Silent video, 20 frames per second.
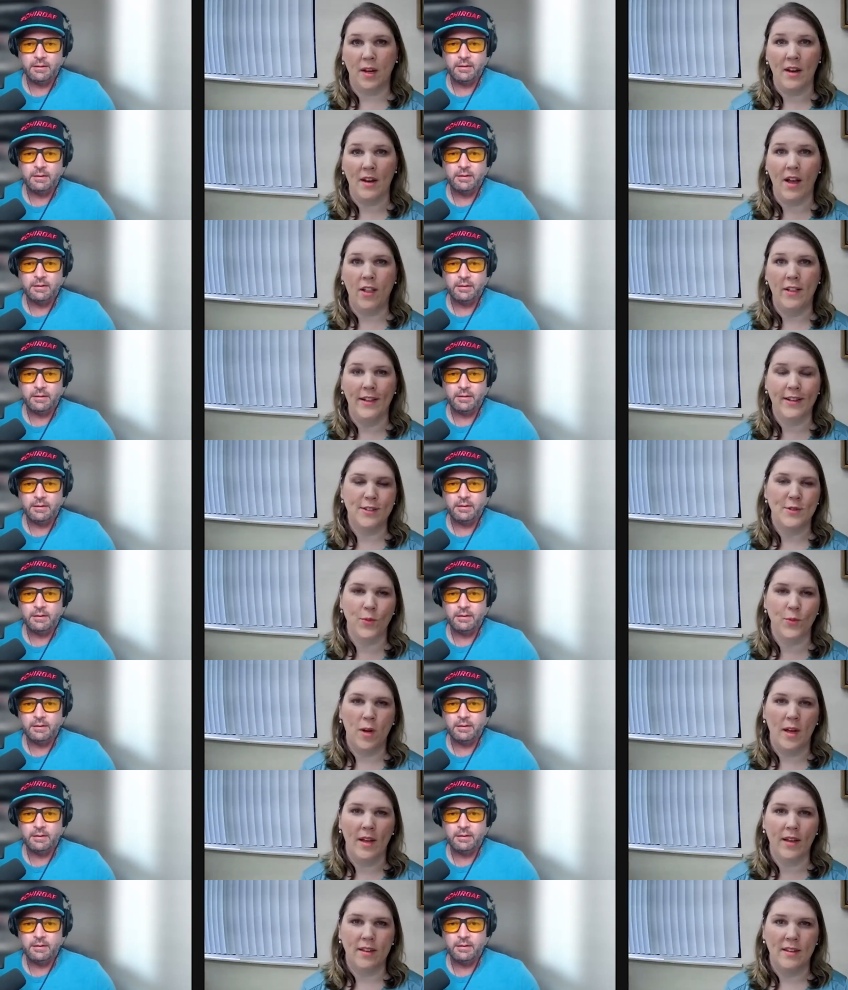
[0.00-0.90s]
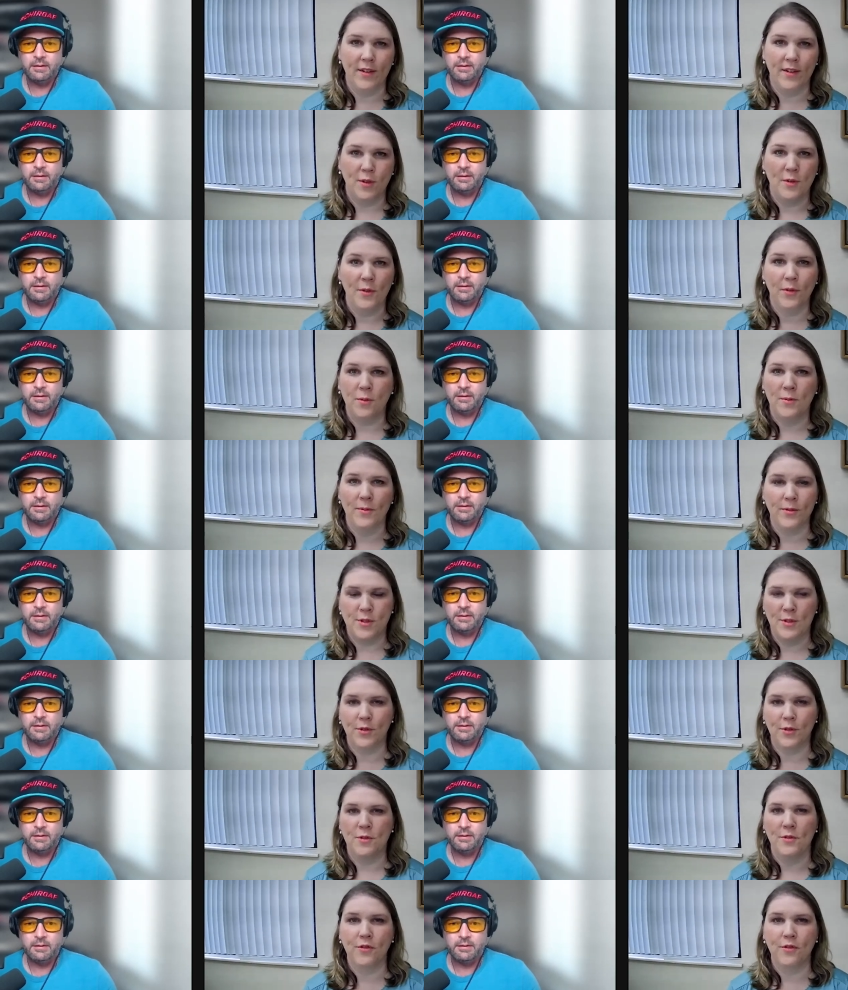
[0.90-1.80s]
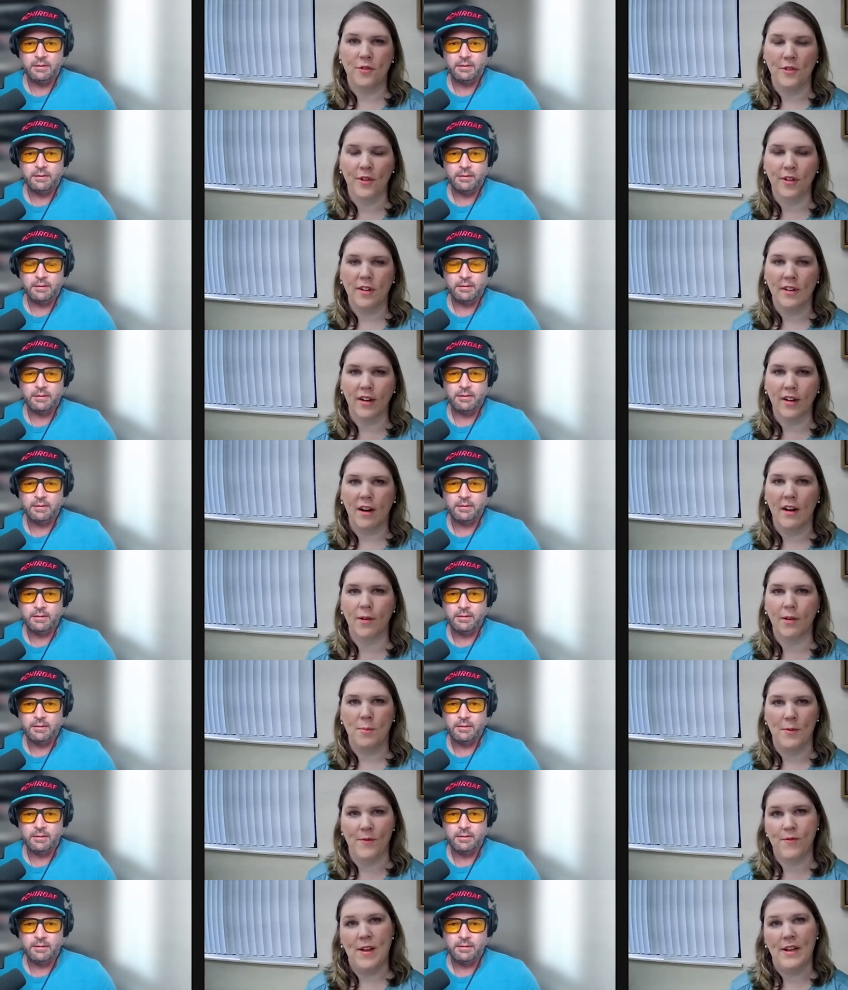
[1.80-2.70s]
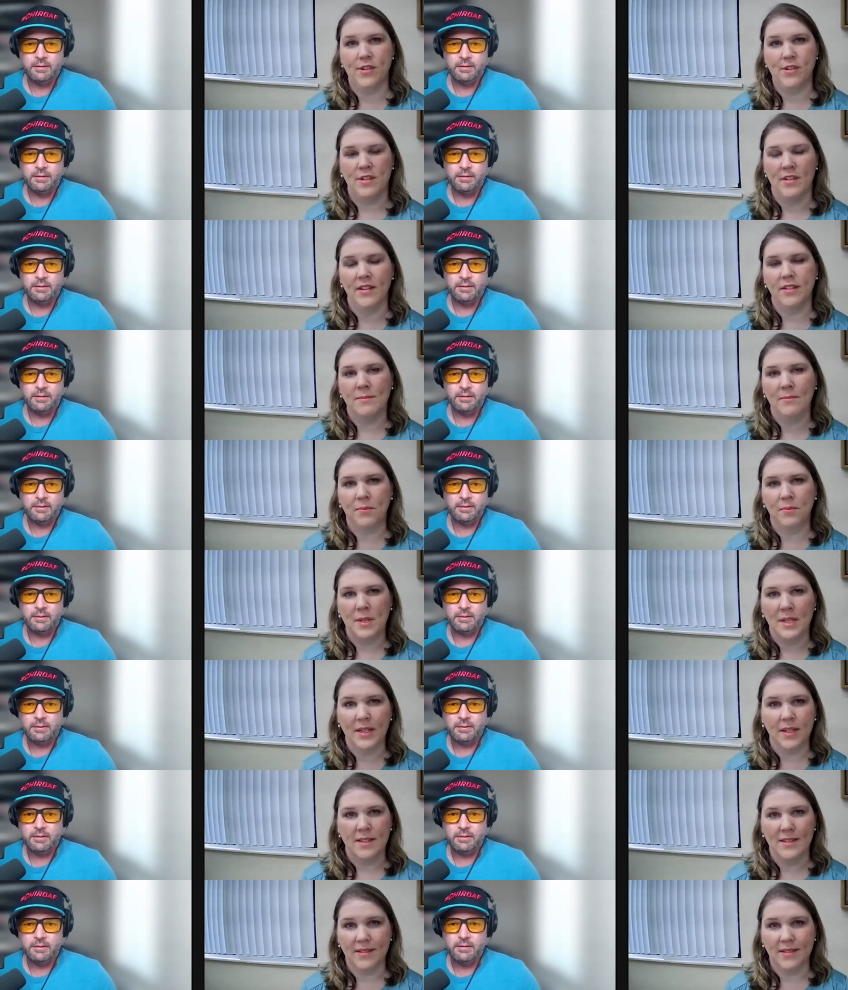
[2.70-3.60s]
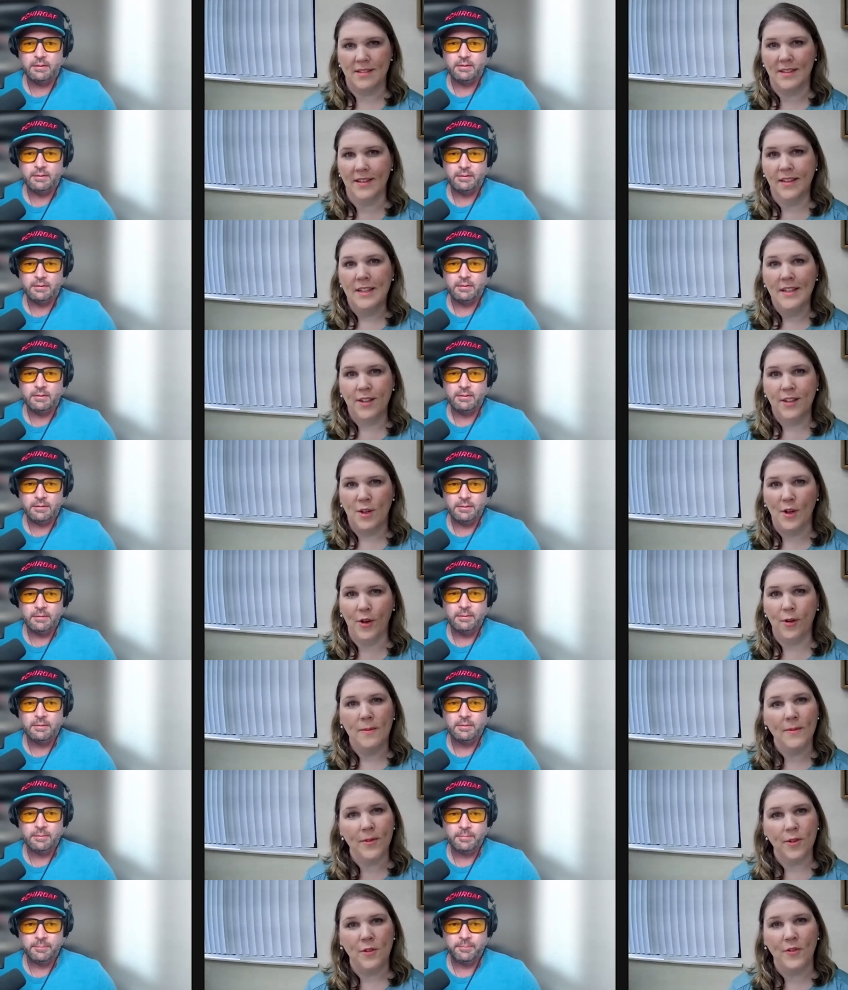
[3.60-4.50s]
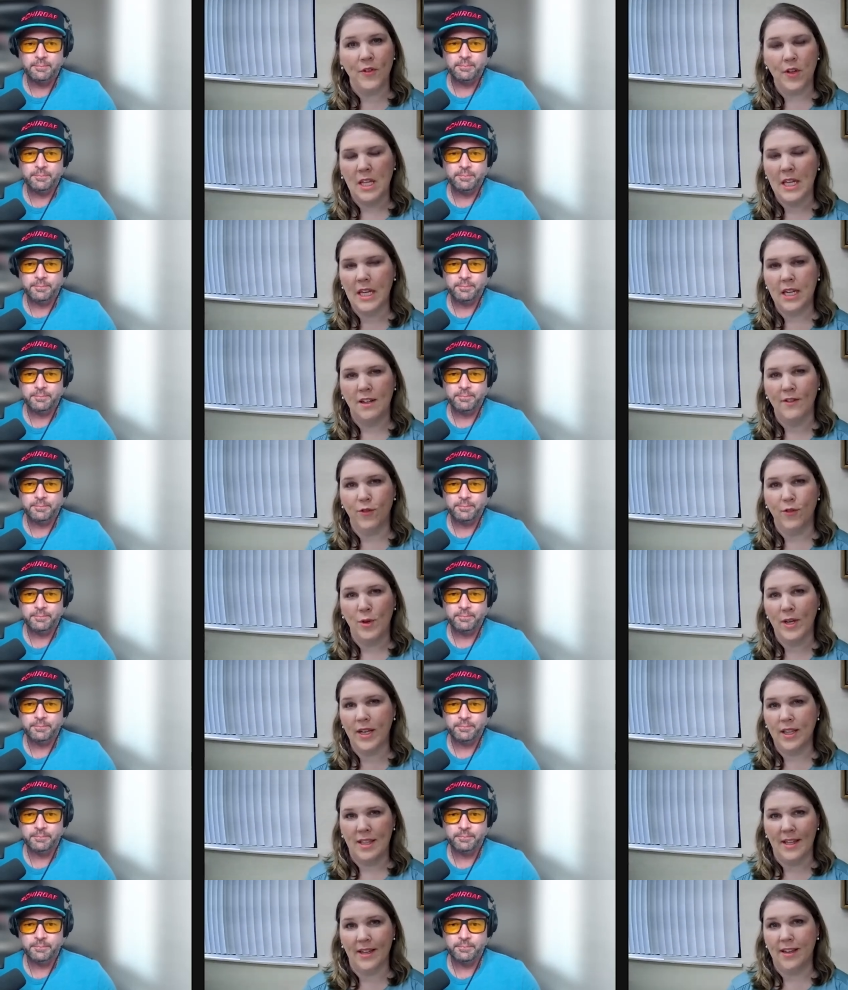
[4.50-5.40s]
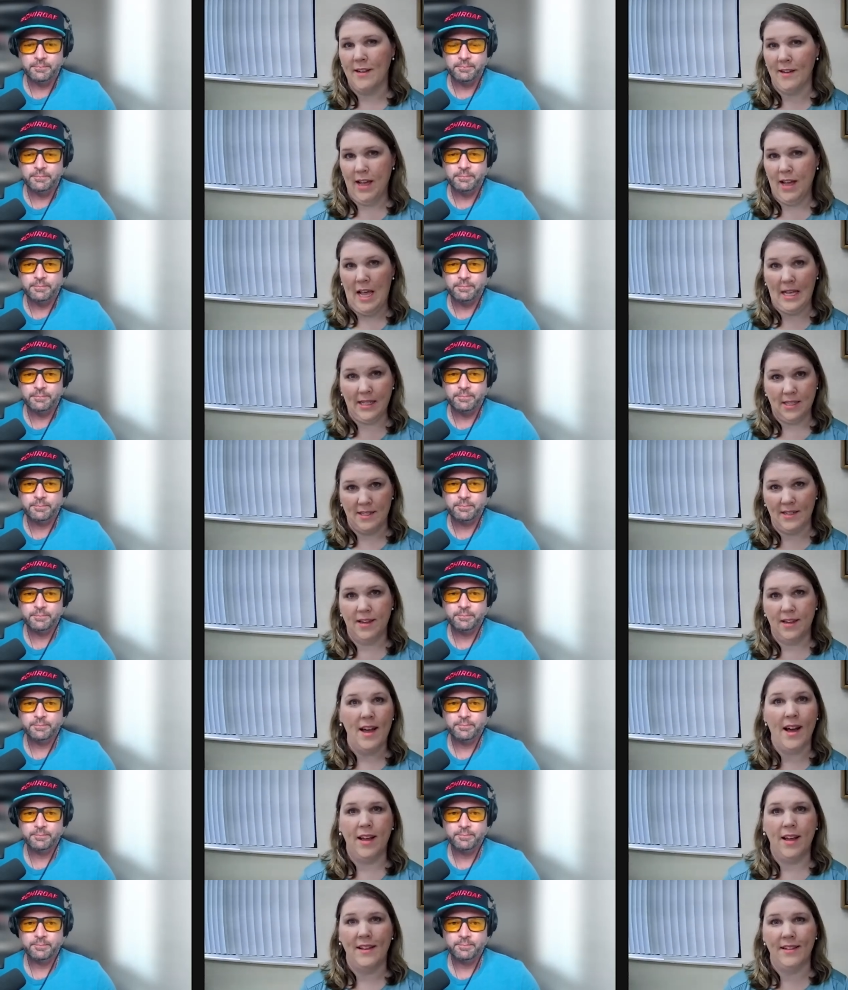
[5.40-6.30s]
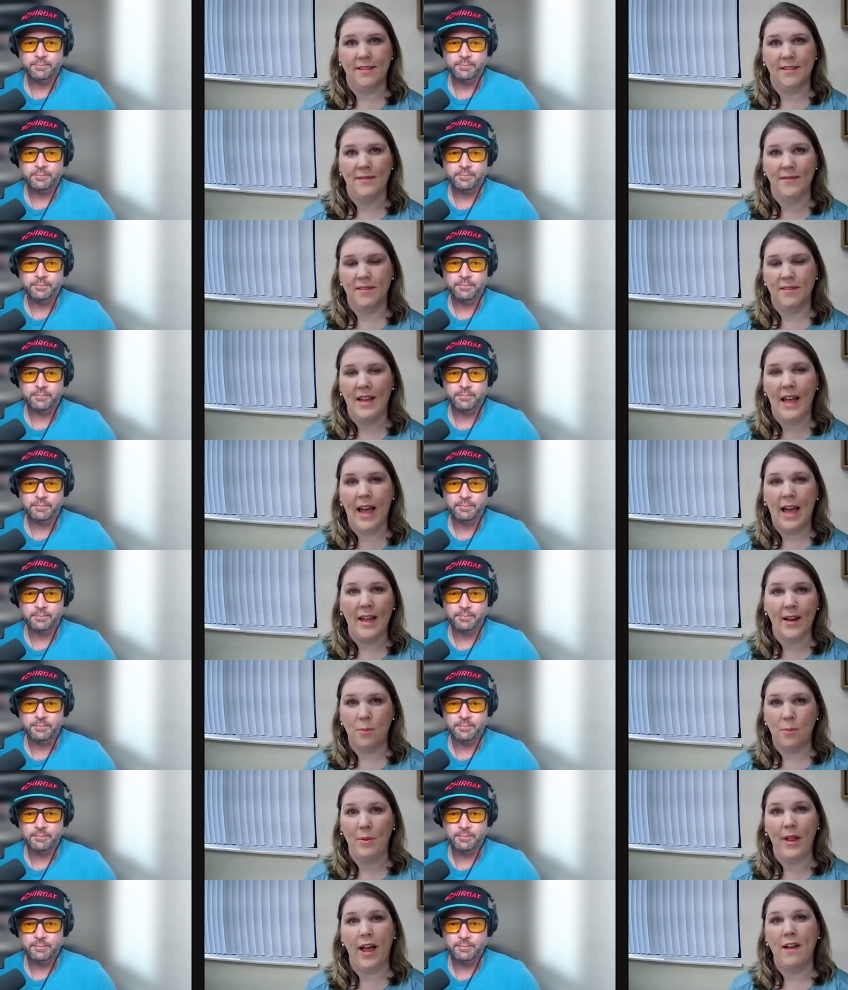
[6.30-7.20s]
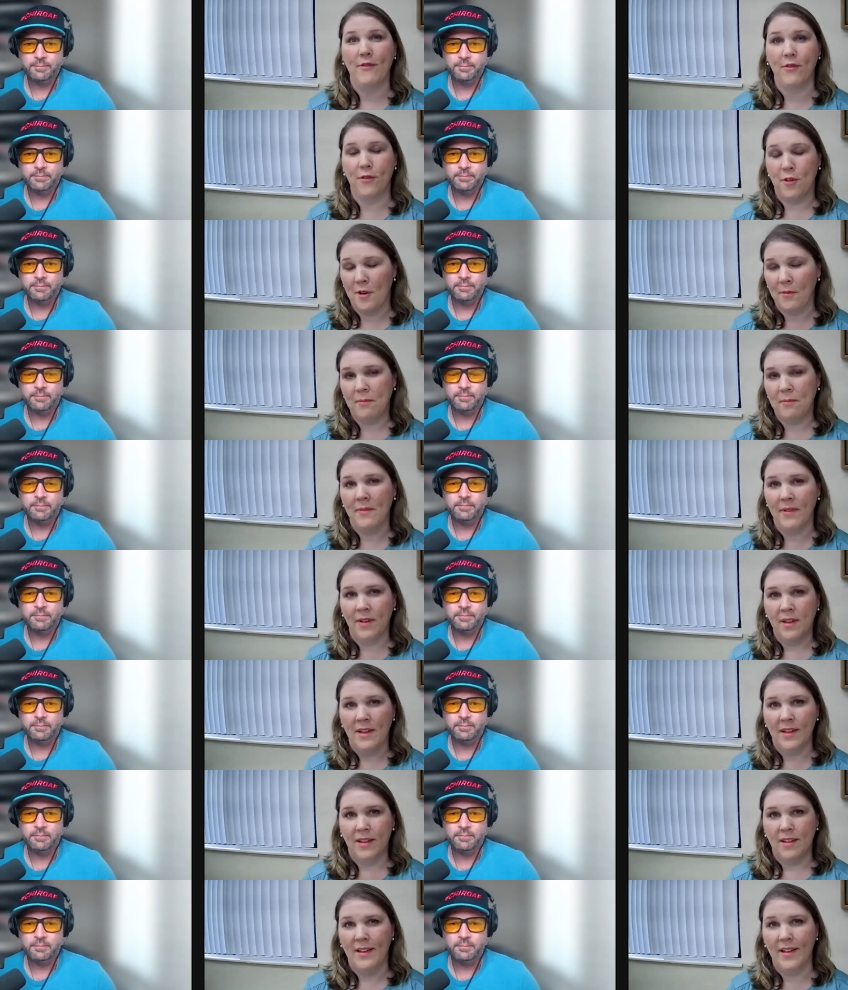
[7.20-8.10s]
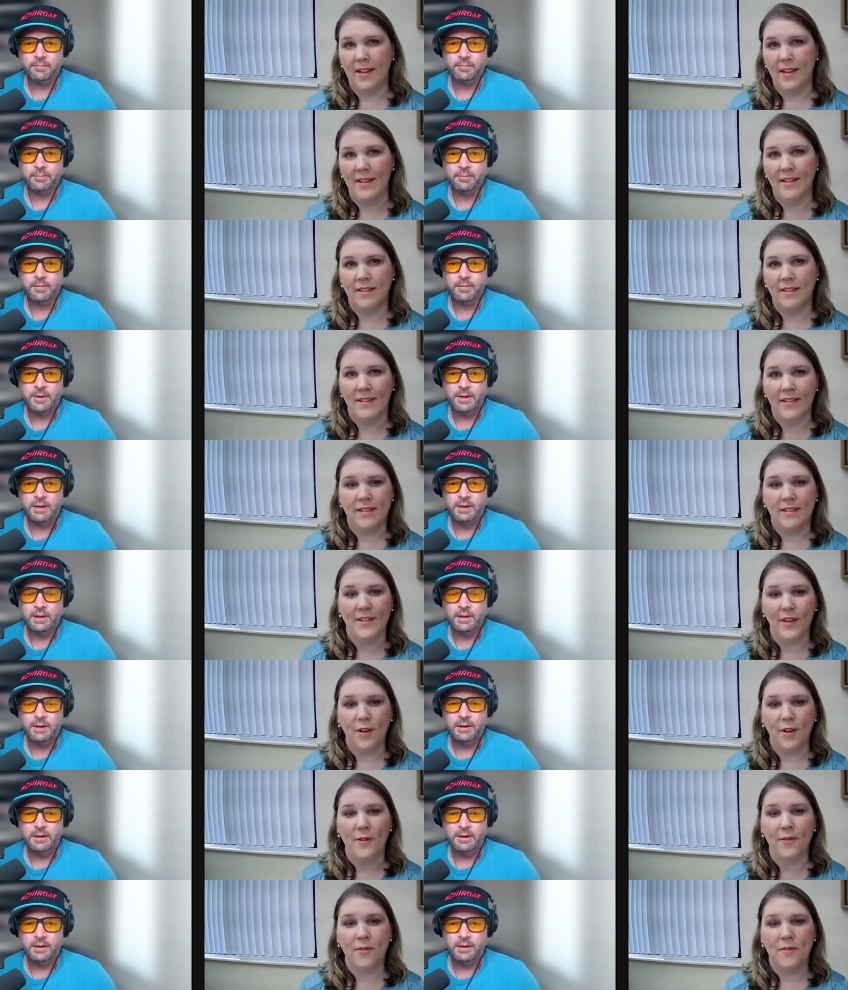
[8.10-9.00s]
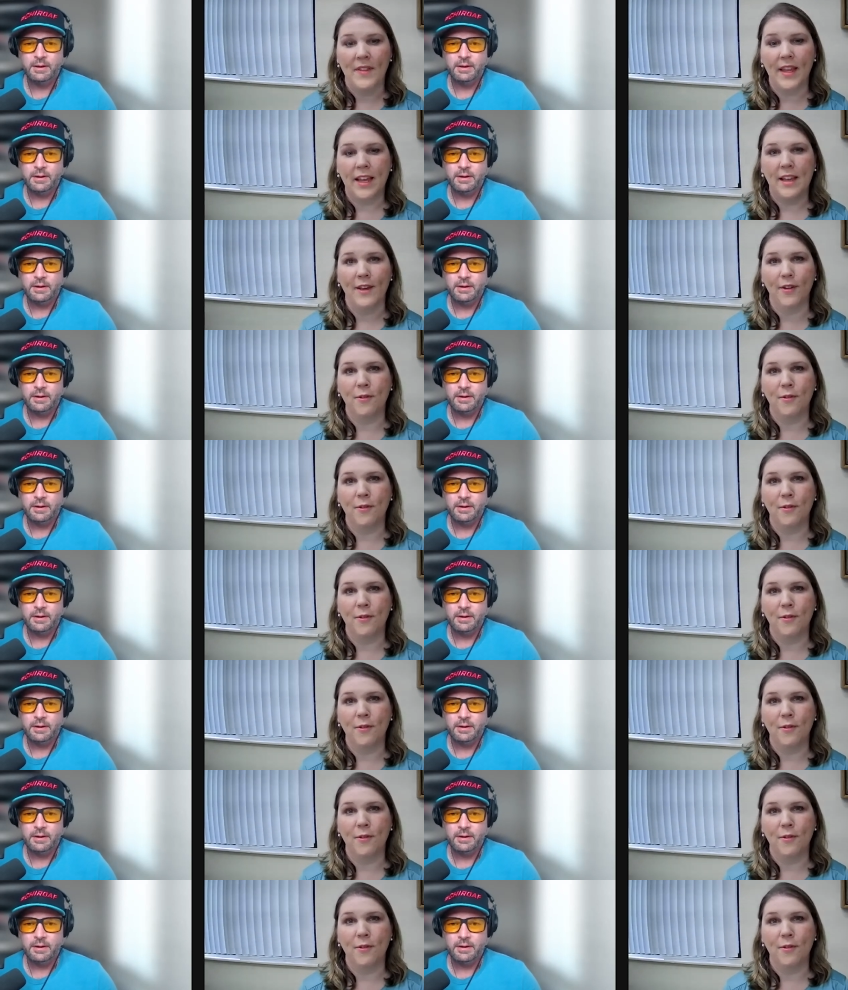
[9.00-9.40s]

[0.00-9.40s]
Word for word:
Speaker 1: acknowledge what you do for our profession because you know you're filling a void that has not had a platform, and so thank